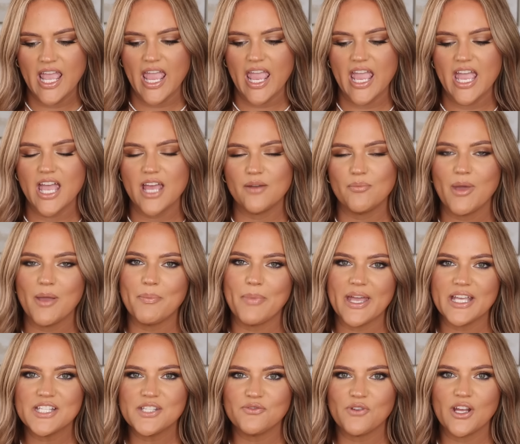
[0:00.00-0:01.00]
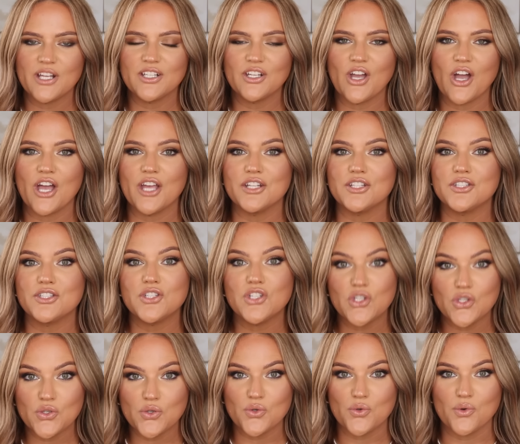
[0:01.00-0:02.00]
and my best friend got
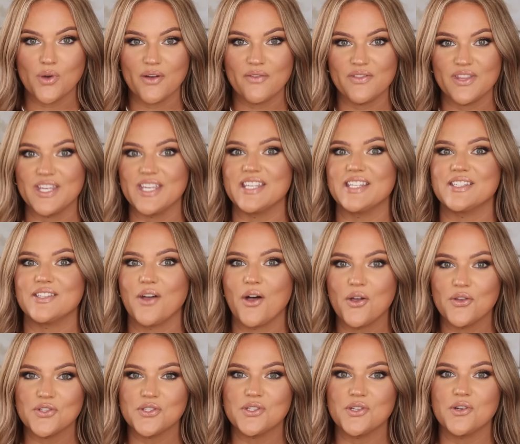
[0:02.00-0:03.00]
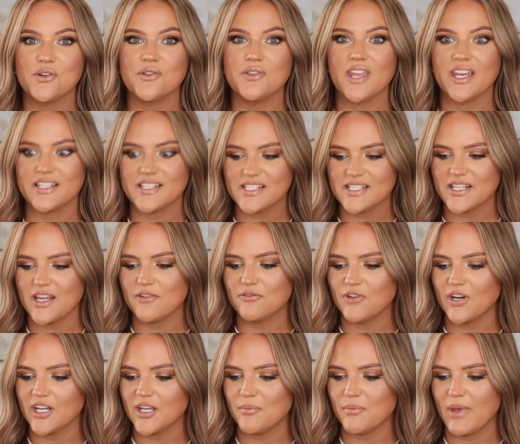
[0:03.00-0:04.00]
two of these also that Steph
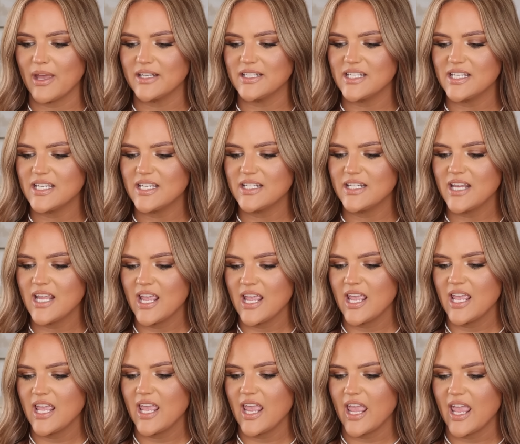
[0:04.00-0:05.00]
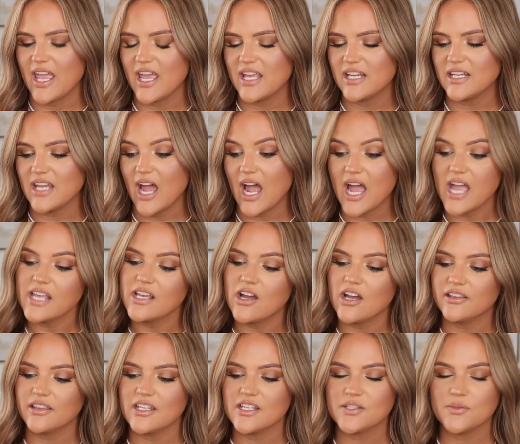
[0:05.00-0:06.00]
recommended. And I
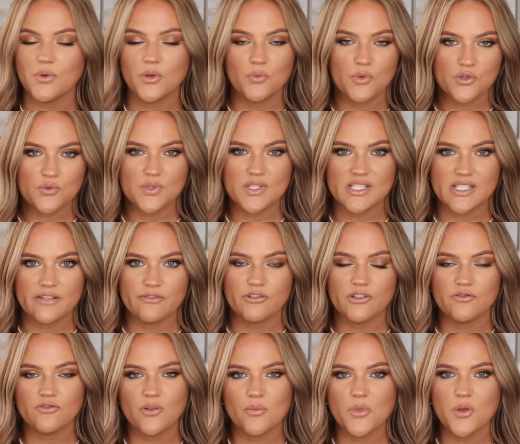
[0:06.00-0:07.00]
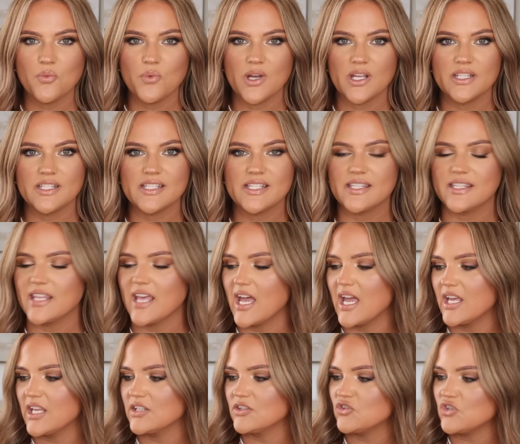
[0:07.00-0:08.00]
got this one, which was different from the ones
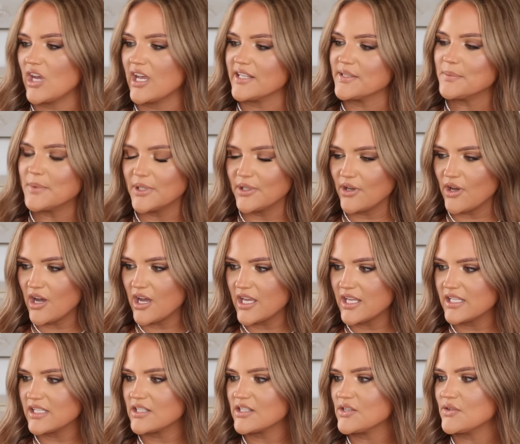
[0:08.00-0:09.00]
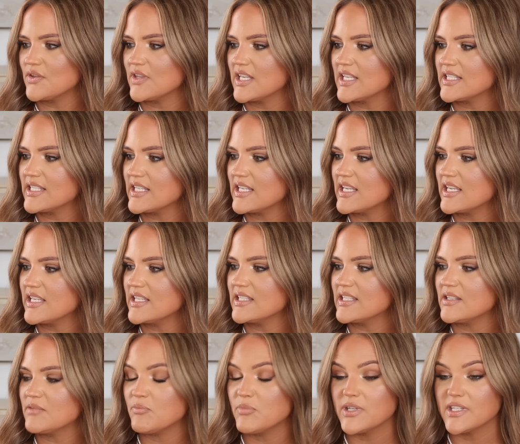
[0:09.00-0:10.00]
that Jasmine got. So this
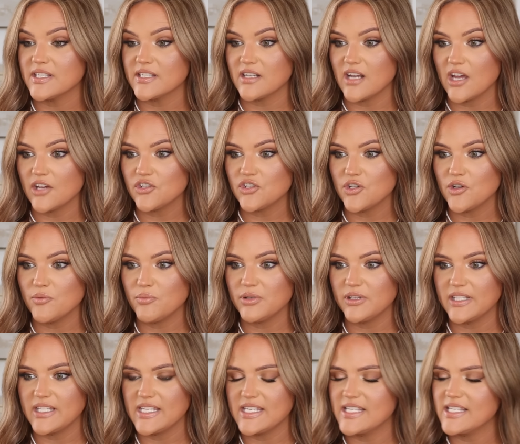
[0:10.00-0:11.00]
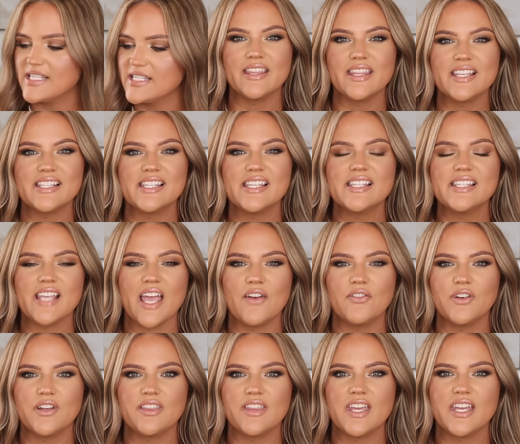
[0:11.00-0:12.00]
is Pistachio Please. This is
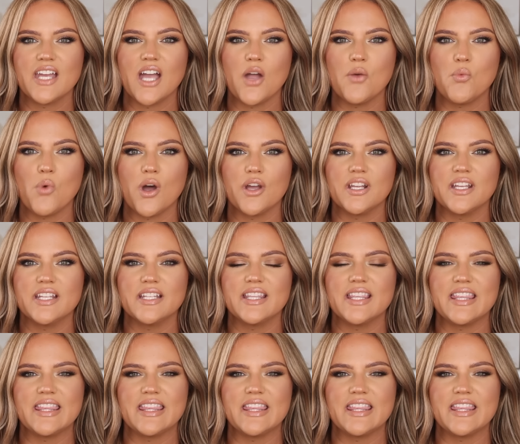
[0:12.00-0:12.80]
everything I wanted